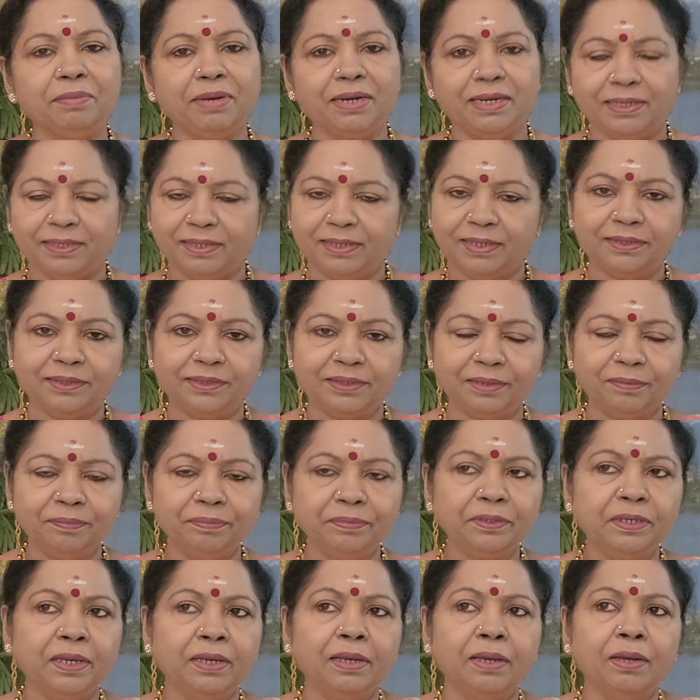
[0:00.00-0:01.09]

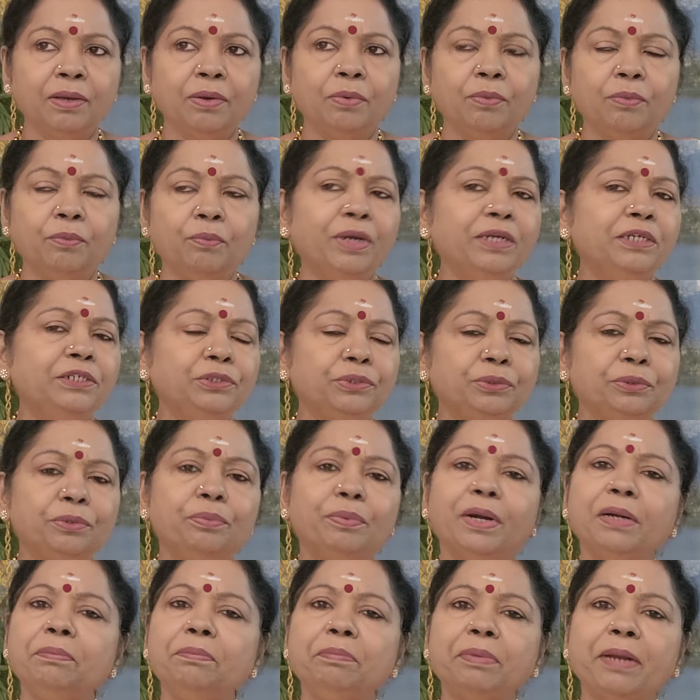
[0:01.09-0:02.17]
meditation. Why should
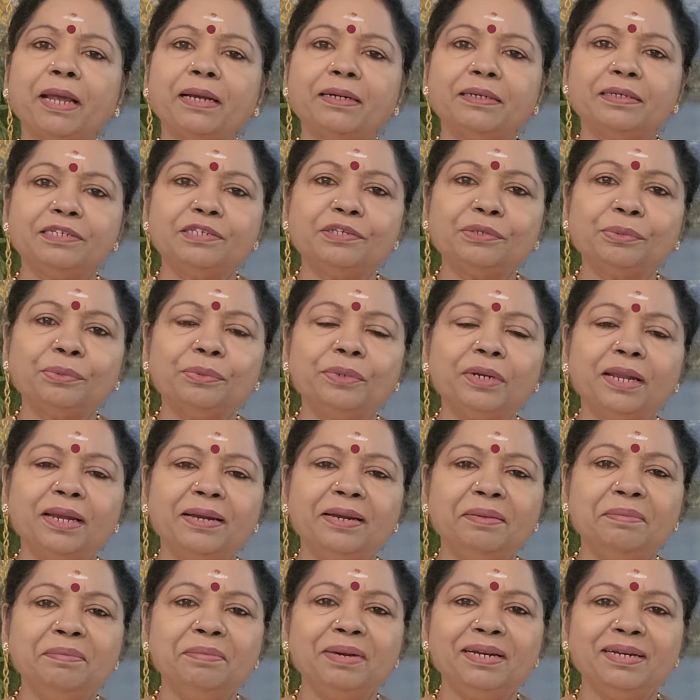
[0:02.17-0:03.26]
one practice
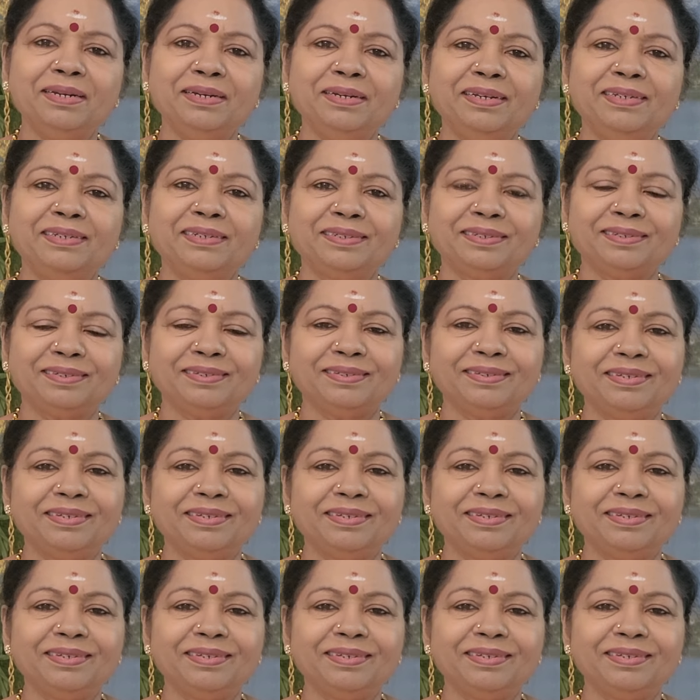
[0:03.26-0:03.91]
Kundalini meditation?